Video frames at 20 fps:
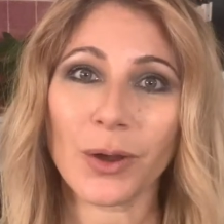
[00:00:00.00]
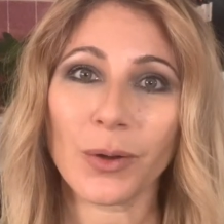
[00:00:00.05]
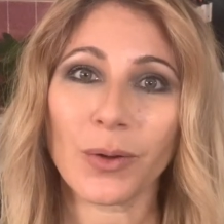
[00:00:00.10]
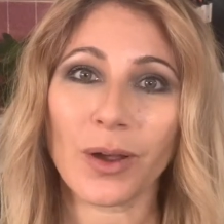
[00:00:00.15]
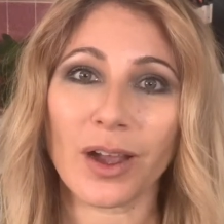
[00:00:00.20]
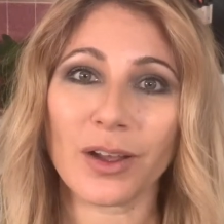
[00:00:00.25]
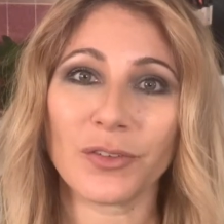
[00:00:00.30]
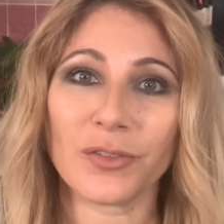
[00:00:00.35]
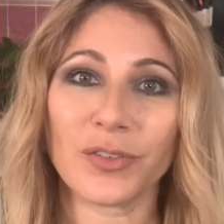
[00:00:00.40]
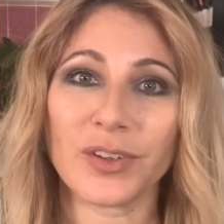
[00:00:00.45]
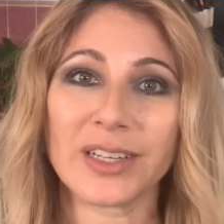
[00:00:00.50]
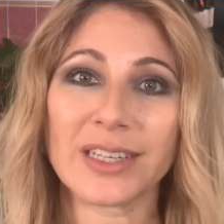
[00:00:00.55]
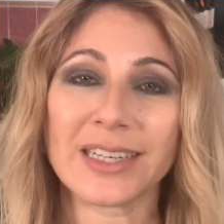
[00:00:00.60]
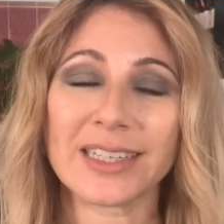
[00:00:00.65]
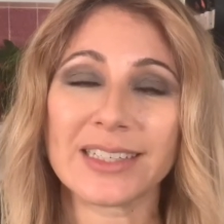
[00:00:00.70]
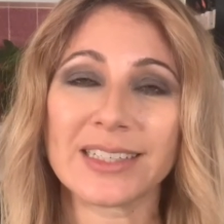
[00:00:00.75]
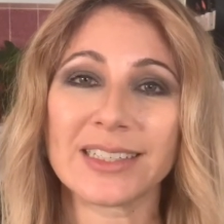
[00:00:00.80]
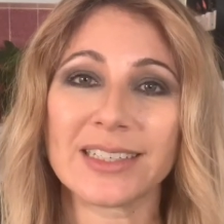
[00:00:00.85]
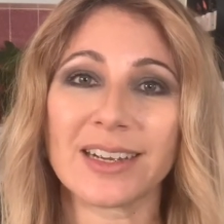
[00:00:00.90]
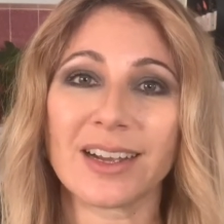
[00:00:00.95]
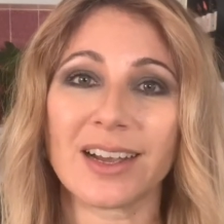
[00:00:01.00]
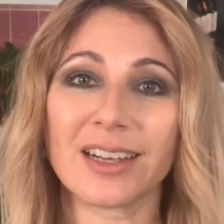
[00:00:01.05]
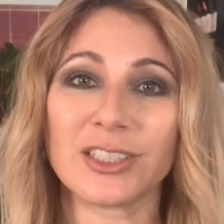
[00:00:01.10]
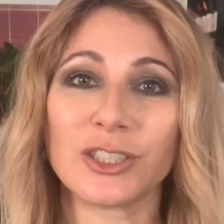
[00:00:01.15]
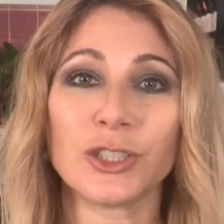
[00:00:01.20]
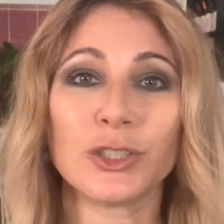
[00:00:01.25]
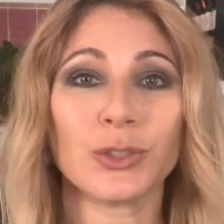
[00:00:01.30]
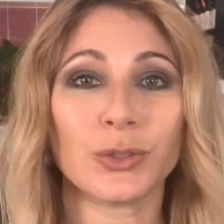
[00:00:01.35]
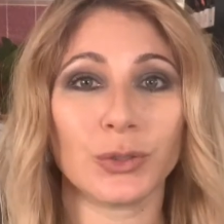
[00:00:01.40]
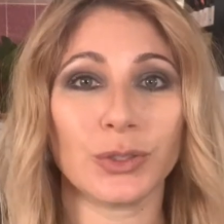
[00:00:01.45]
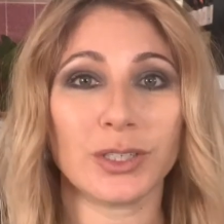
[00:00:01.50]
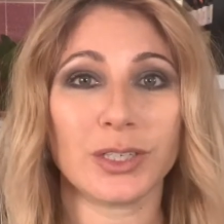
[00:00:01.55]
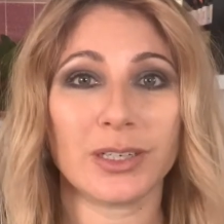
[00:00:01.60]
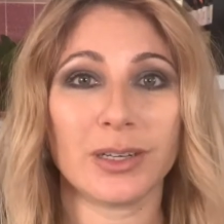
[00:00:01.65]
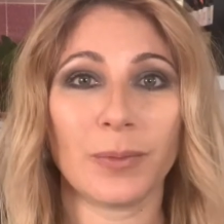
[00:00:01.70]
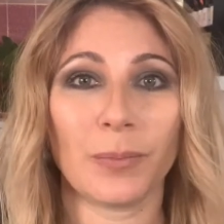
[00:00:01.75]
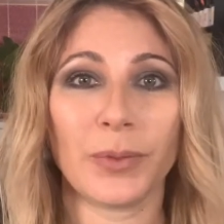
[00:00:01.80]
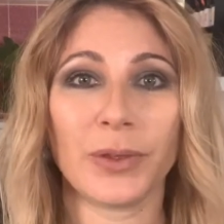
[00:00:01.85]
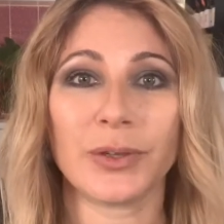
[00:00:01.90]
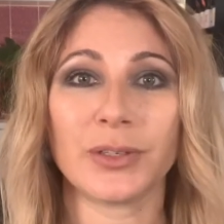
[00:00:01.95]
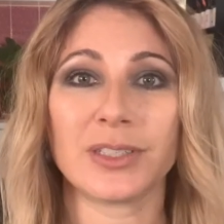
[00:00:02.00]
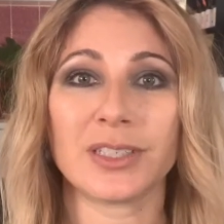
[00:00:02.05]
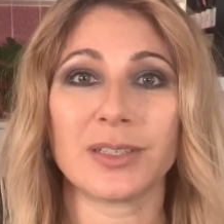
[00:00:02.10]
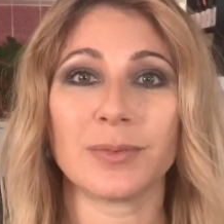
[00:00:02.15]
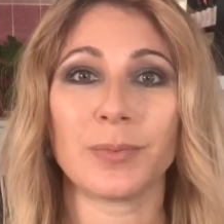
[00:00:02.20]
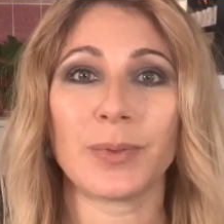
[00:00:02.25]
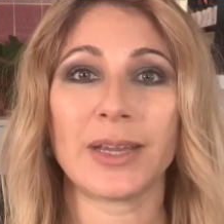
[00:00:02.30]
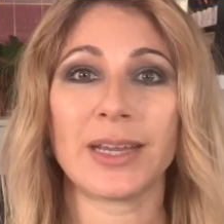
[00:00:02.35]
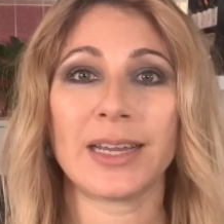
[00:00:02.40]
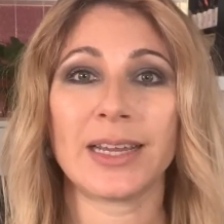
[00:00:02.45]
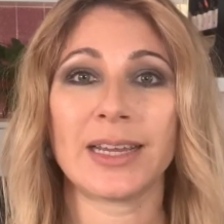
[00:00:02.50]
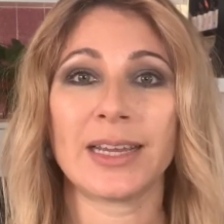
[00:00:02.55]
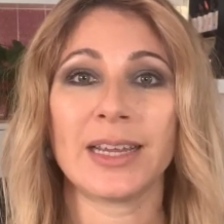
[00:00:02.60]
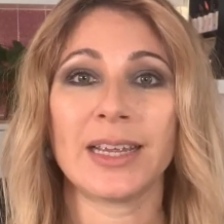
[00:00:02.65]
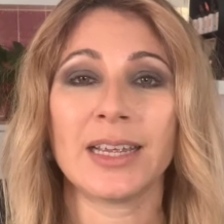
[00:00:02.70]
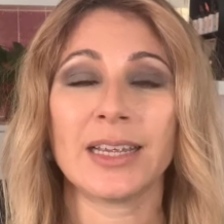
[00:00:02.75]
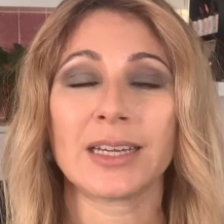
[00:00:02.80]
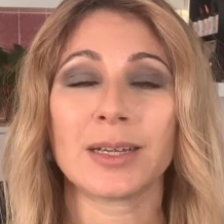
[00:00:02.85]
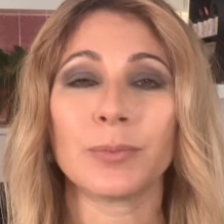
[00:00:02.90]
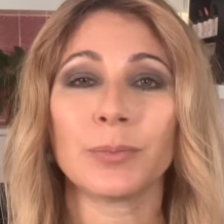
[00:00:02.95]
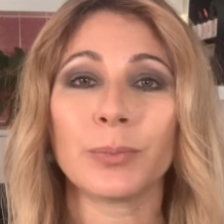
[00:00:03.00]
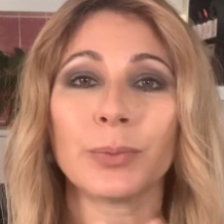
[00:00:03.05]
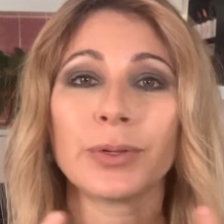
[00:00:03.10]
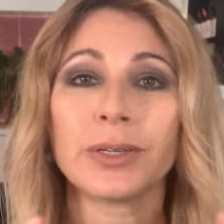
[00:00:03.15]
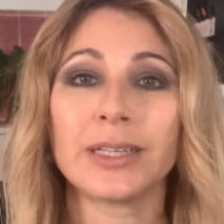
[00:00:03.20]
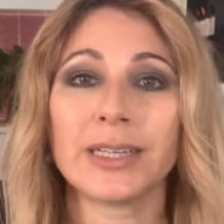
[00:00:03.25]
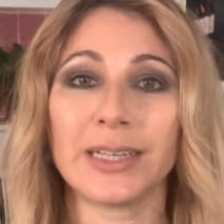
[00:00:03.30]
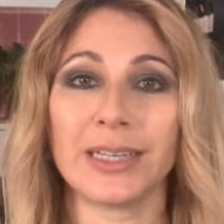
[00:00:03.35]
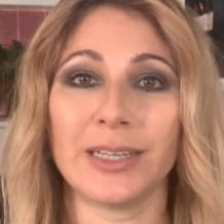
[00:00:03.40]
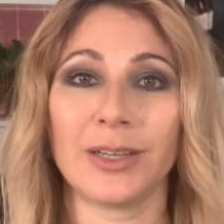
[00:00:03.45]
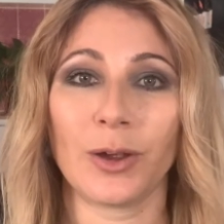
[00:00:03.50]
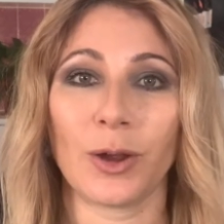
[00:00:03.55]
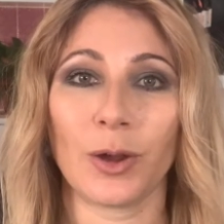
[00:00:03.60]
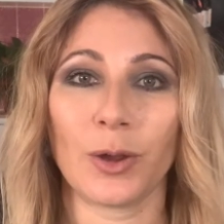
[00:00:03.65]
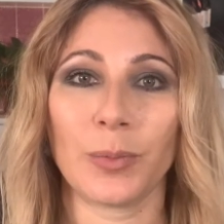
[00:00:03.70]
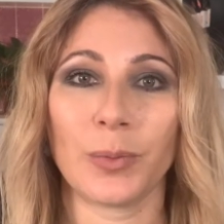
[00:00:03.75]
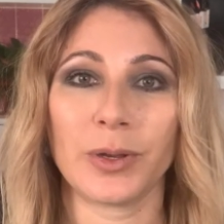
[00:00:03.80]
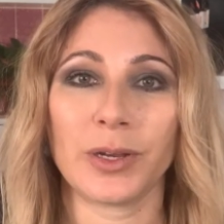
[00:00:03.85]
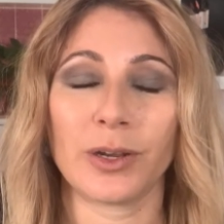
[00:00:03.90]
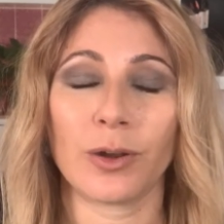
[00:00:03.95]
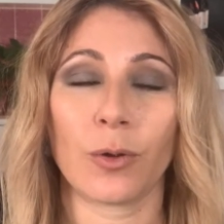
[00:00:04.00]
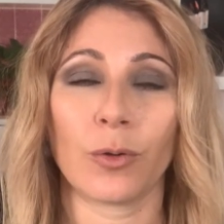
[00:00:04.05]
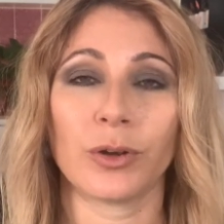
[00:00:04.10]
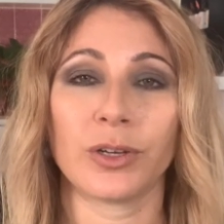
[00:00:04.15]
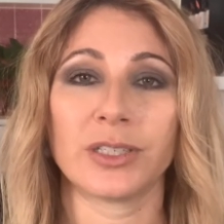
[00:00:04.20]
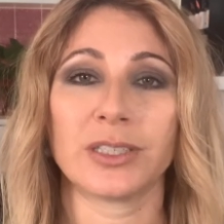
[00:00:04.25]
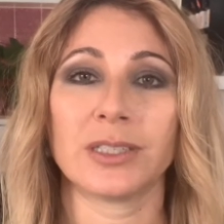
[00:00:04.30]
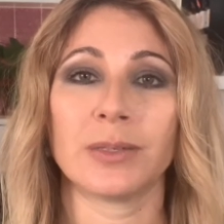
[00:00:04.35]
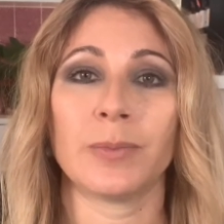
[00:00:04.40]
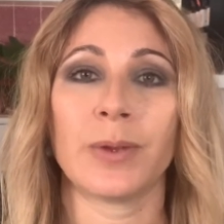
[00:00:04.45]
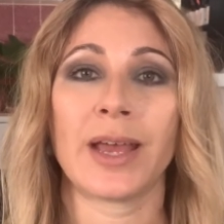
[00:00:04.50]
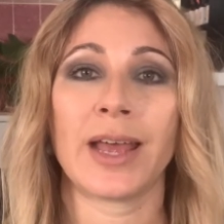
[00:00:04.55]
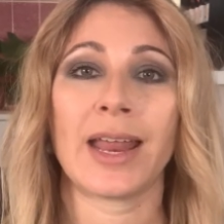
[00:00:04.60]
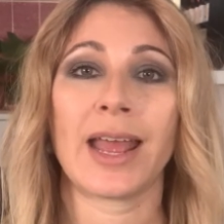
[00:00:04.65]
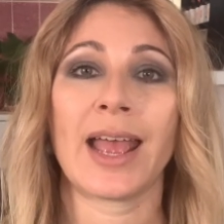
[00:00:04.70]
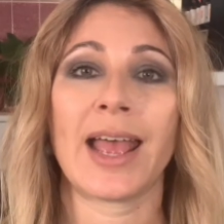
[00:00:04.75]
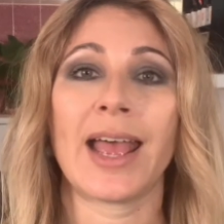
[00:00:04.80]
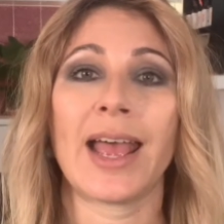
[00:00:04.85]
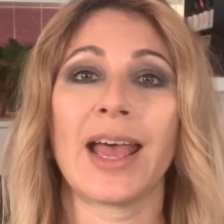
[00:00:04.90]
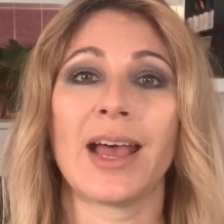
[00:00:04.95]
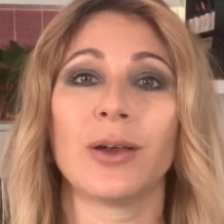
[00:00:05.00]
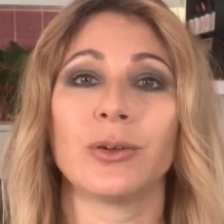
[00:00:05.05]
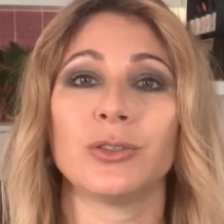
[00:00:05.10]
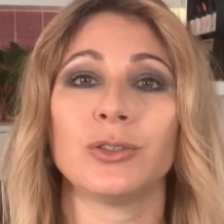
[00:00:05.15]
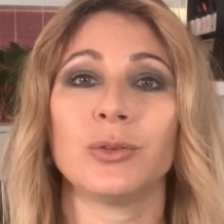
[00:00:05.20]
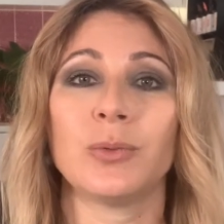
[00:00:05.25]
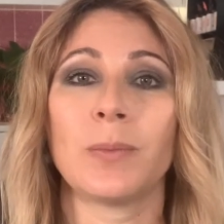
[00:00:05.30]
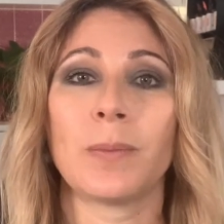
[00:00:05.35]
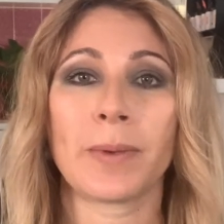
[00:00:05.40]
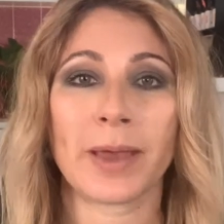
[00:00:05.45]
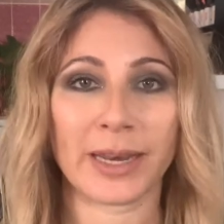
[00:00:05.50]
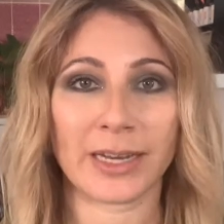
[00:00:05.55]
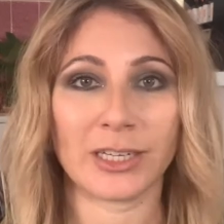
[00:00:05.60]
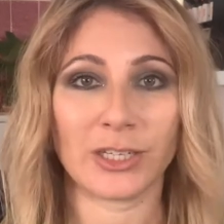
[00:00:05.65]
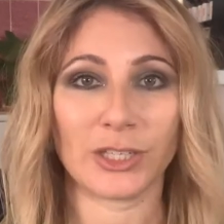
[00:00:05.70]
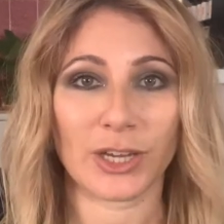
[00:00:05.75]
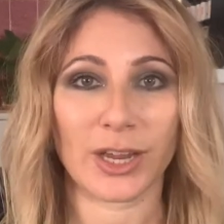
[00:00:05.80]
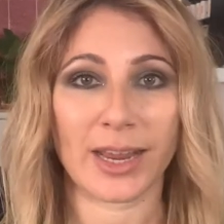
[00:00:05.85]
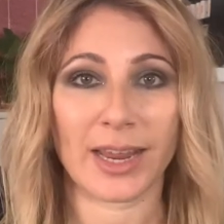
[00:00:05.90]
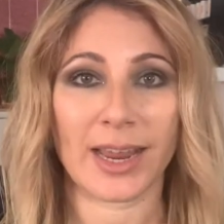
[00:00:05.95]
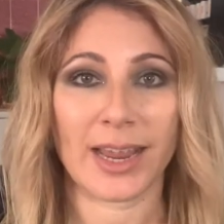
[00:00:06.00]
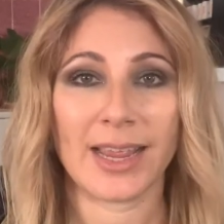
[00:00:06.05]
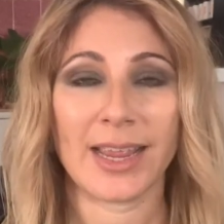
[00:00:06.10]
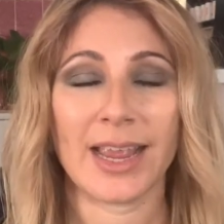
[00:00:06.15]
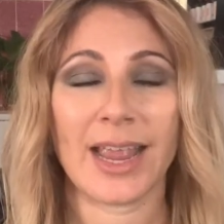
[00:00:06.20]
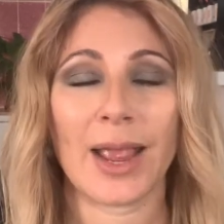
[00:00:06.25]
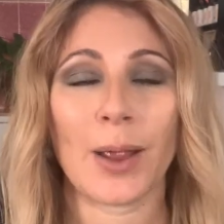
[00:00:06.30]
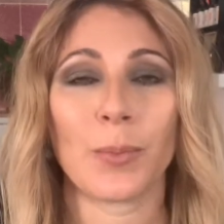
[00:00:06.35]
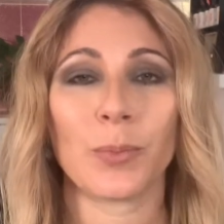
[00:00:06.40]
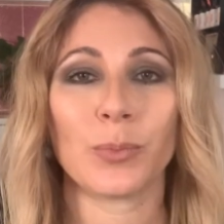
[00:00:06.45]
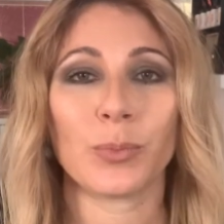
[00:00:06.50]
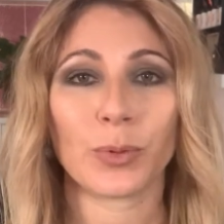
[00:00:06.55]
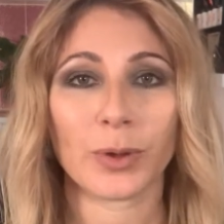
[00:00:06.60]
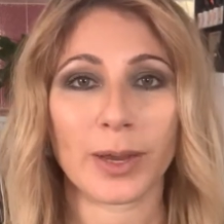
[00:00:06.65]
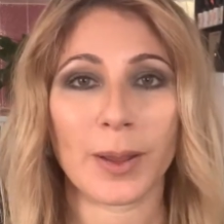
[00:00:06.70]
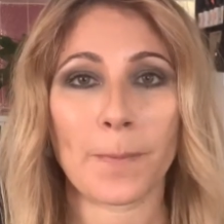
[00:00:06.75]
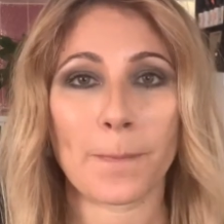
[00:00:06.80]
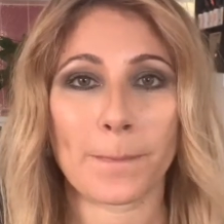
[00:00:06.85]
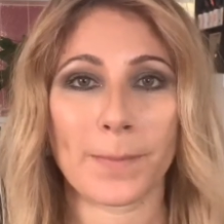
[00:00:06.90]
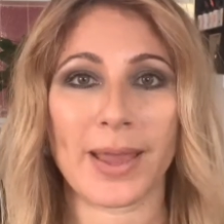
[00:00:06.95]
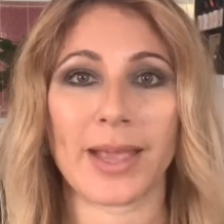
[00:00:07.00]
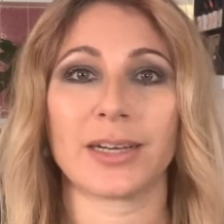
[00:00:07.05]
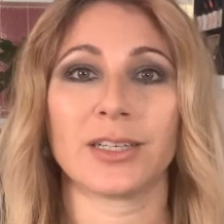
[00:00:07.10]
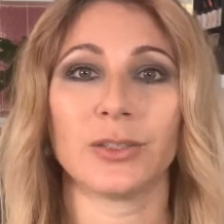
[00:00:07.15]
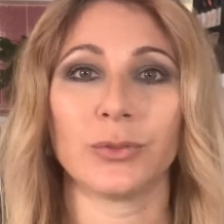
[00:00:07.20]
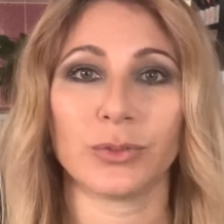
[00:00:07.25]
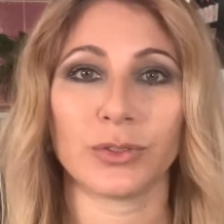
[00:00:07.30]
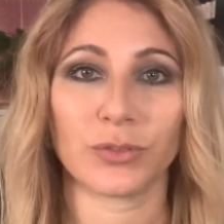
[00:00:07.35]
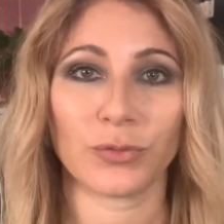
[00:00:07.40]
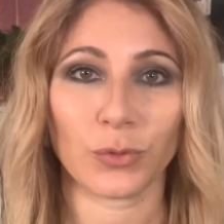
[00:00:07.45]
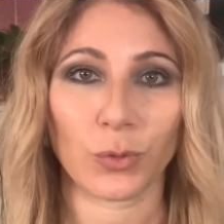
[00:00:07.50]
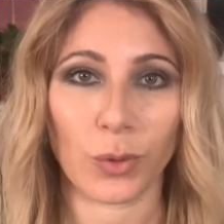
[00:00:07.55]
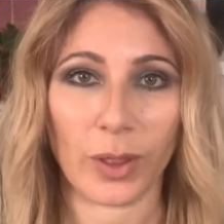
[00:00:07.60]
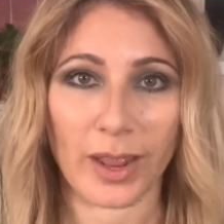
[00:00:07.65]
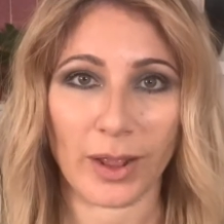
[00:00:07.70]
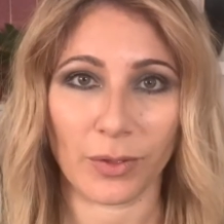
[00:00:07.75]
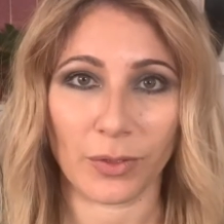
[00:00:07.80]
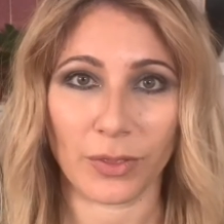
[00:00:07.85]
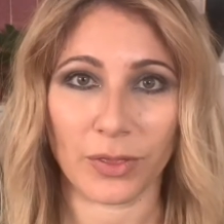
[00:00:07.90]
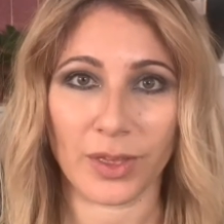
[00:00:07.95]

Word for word: I feel like I should because it's being completely open and honest about how to manage hair and bring it back to its full health.